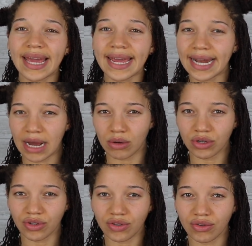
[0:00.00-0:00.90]
8
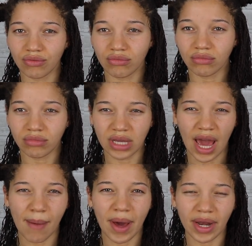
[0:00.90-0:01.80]
hours.
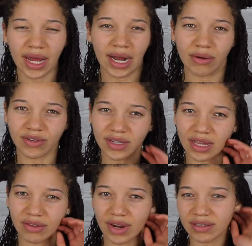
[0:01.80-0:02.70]
Yeah, about 8 hours to
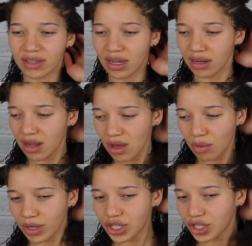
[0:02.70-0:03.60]
get the rest done,
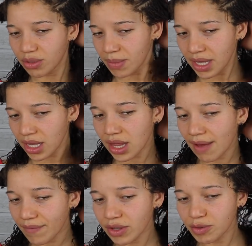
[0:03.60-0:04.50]
which to me,
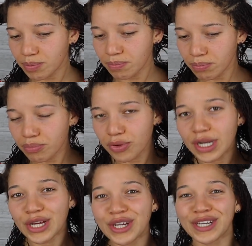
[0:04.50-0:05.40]
that feels
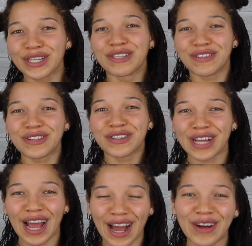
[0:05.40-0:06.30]
pretty good
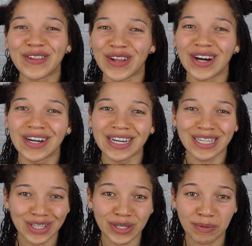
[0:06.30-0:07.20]
considering how long
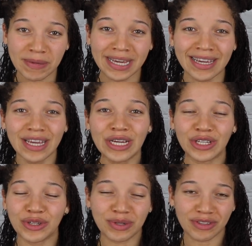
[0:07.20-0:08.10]
it took me
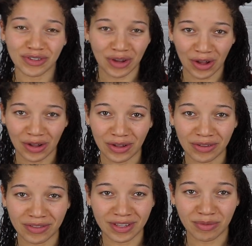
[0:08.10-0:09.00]
to
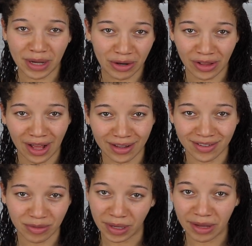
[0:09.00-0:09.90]
install these
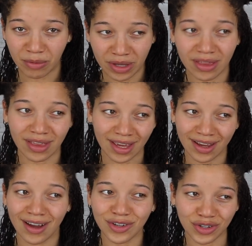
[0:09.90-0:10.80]
MicroLocks to begin with. Like
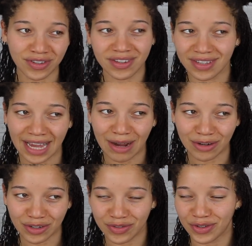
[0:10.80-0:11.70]
160
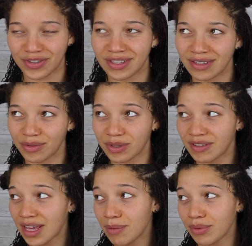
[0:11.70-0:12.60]
hours versus what's
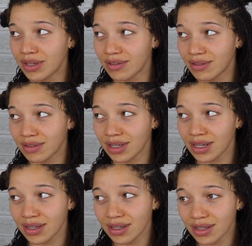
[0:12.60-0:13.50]
8 plus like